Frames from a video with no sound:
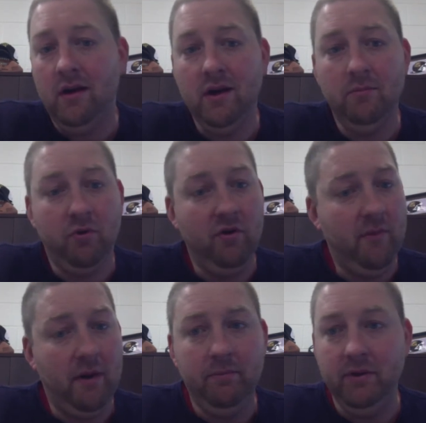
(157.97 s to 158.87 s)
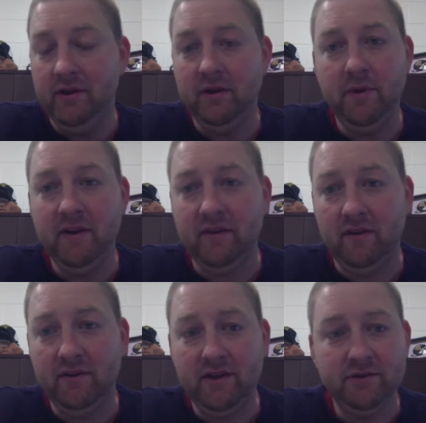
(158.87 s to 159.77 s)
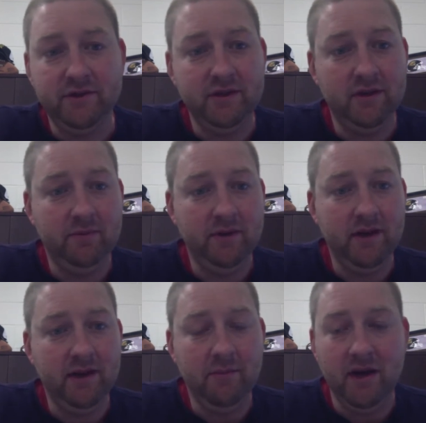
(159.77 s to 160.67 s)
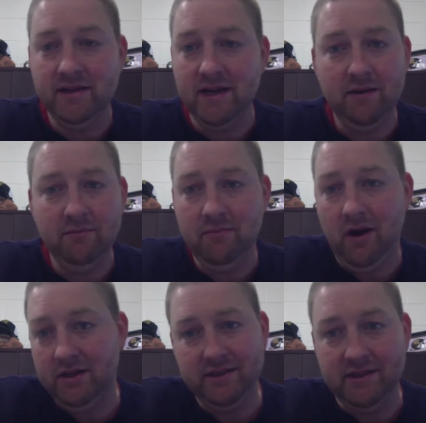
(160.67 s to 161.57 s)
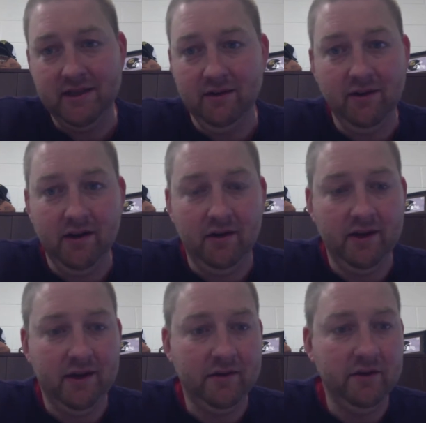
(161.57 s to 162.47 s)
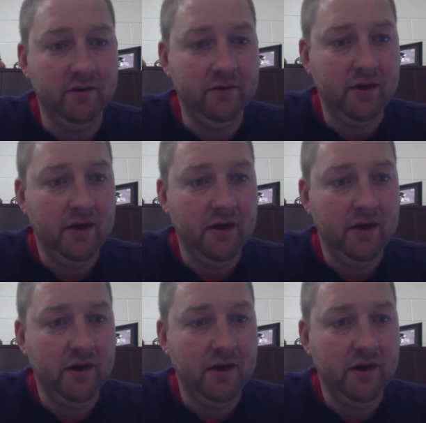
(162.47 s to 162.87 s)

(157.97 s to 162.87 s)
improve my ability to be a servant leadership and maintain honesty, integrity, and all that I do.